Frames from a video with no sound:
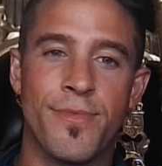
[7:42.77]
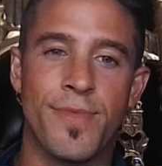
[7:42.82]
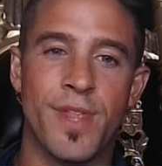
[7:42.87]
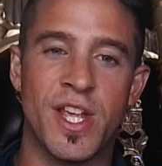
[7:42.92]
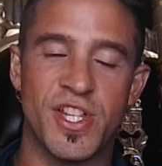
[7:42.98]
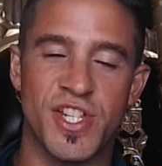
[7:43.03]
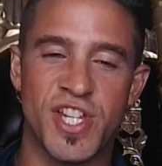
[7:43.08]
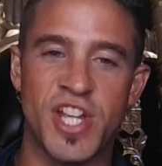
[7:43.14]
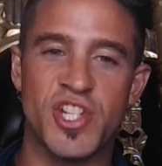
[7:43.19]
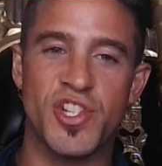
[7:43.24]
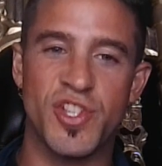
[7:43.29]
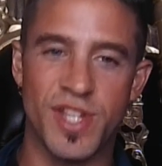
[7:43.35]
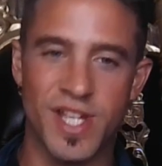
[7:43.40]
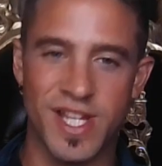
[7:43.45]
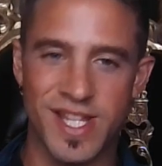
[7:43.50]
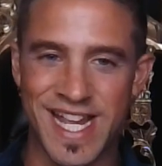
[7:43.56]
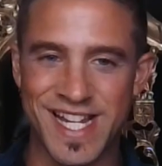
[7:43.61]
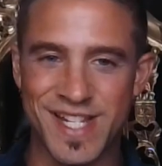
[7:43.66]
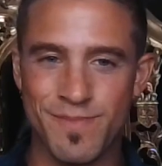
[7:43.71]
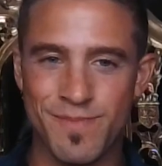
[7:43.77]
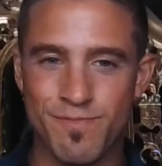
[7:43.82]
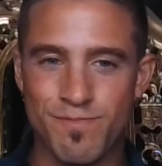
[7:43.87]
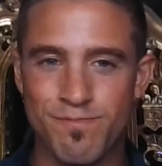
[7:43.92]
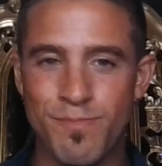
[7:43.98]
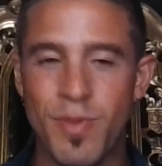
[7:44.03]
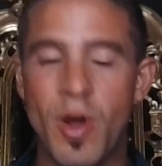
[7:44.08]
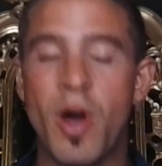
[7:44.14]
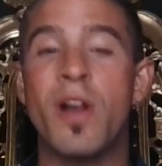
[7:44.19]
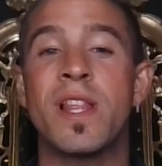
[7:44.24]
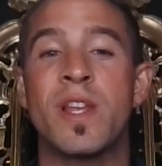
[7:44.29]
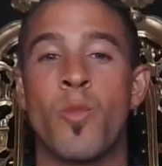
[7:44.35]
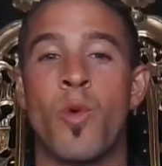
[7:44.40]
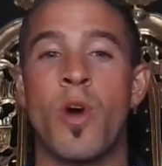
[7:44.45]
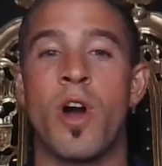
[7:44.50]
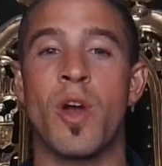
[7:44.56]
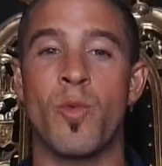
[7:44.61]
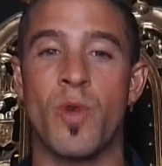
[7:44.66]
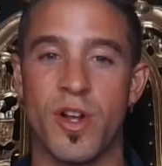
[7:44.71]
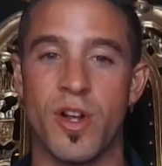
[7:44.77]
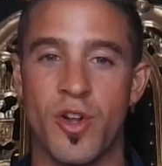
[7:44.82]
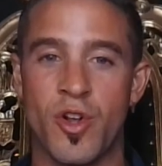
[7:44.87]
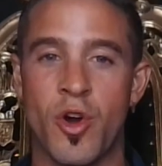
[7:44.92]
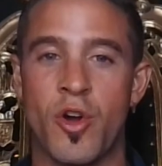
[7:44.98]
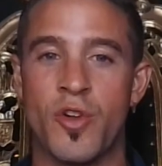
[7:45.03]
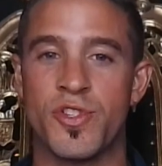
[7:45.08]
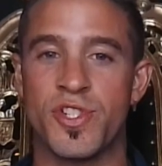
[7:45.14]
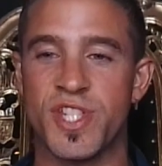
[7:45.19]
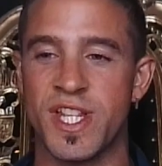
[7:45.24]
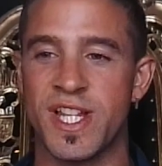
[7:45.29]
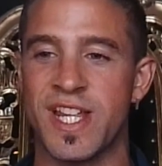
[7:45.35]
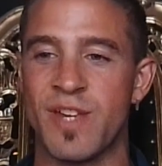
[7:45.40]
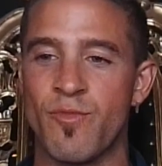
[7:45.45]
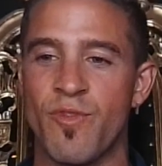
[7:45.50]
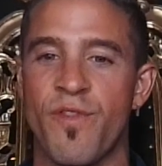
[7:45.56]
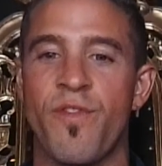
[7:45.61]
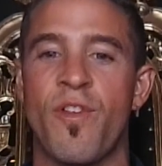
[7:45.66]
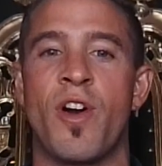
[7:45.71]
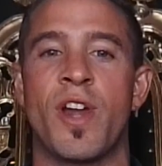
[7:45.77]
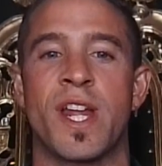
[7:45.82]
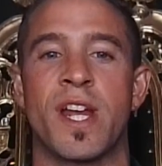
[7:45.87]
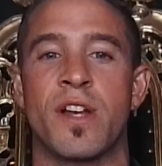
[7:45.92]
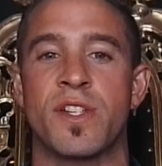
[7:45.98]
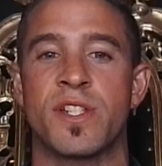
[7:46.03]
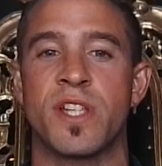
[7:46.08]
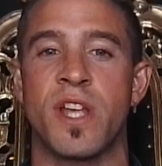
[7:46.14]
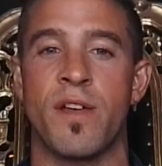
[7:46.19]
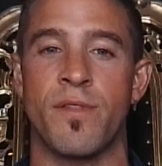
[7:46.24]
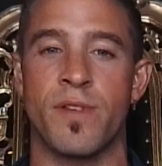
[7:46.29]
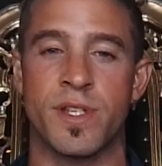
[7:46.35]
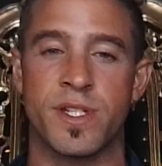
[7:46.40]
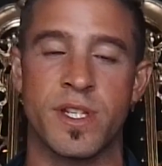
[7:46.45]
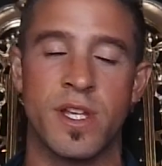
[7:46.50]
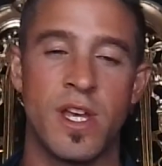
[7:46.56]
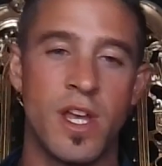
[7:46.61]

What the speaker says: essentially, that's partly why we are constantly refining our service,